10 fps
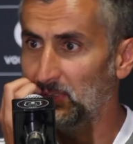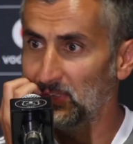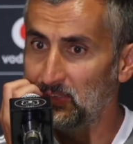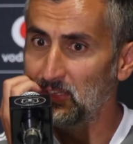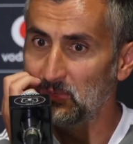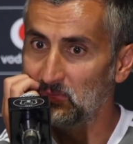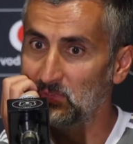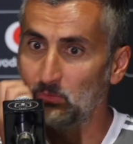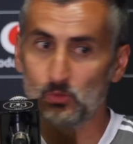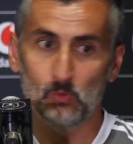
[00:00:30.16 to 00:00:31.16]
I think
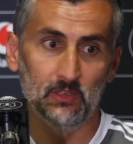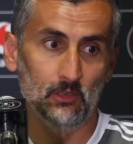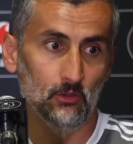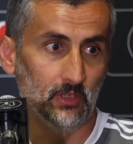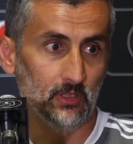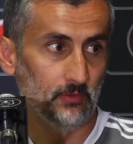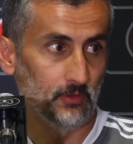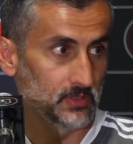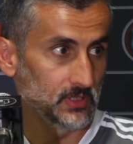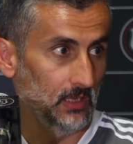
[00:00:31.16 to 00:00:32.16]
it was quite long in the
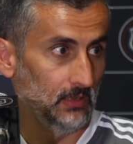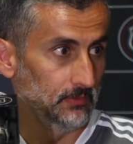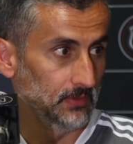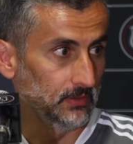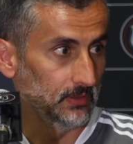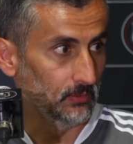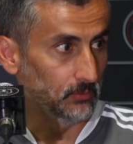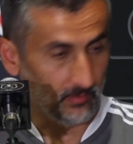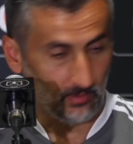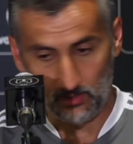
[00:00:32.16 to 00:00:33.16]
first half, and
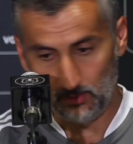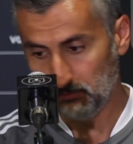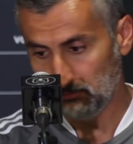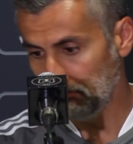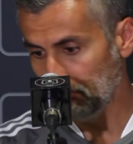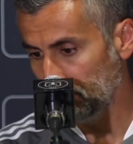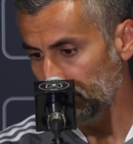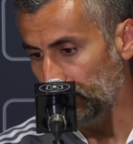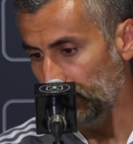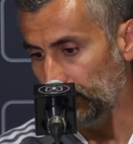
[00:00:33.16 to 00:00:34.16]
with
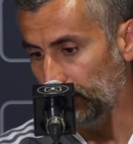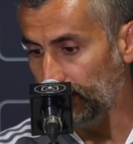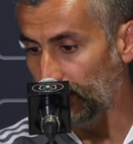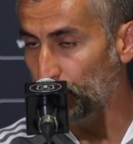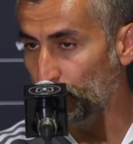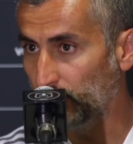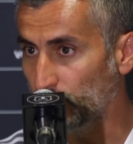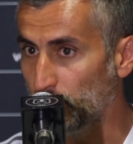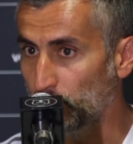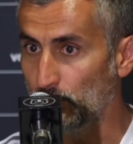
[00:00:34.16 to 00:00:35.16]
the tempo that
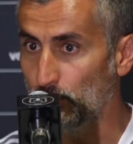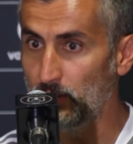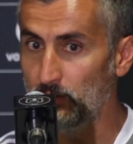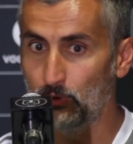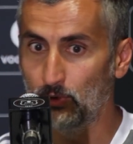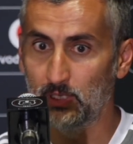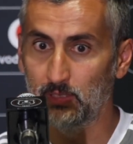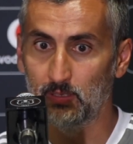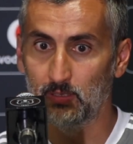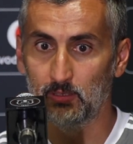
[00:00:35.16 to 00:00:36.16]
we were looking for
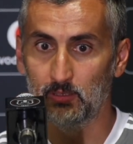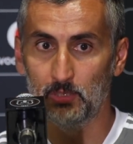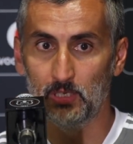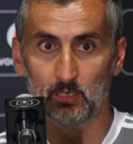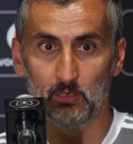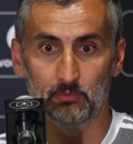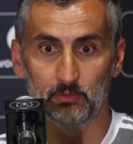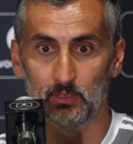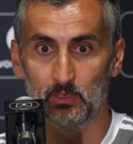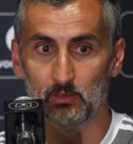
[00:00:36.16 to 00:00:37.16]
in the beginning of
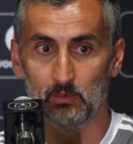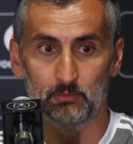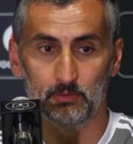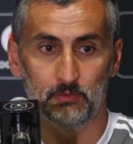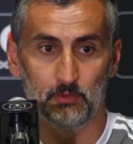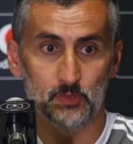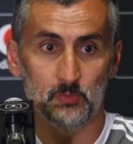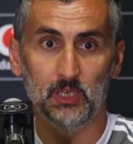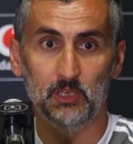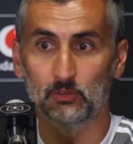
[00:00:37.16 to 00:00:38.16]
the first
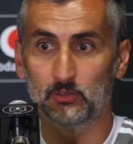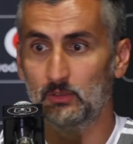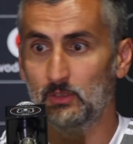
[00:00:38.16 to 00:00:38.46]
period.